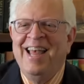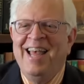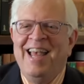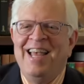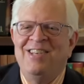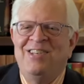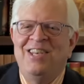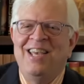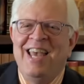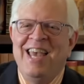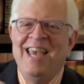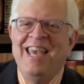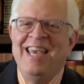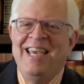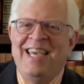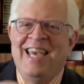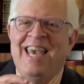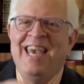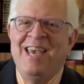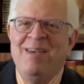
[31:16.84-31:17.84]
Is he
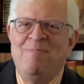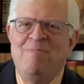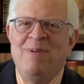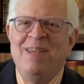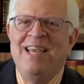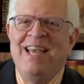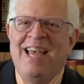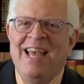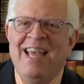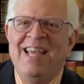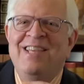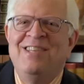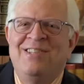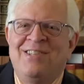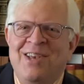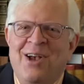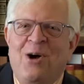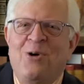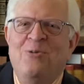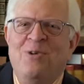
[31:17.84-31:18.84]
keeping
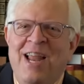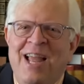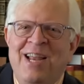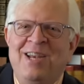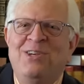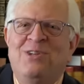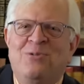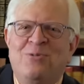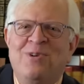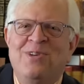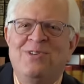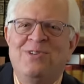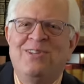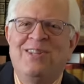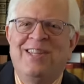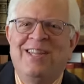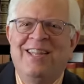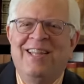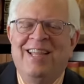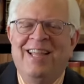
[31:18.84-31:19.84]
his own interest?
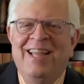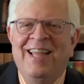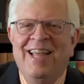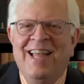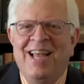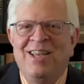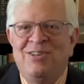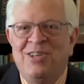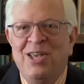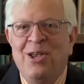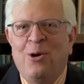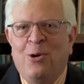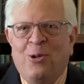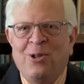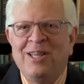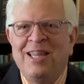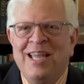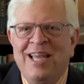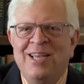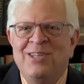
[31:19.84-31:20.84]
Is he
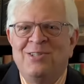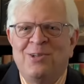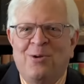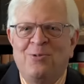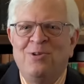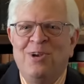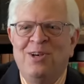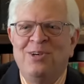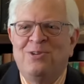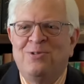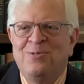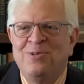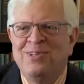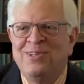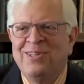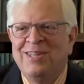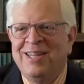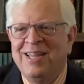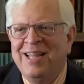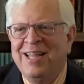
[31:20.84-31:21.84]
holding his own interest?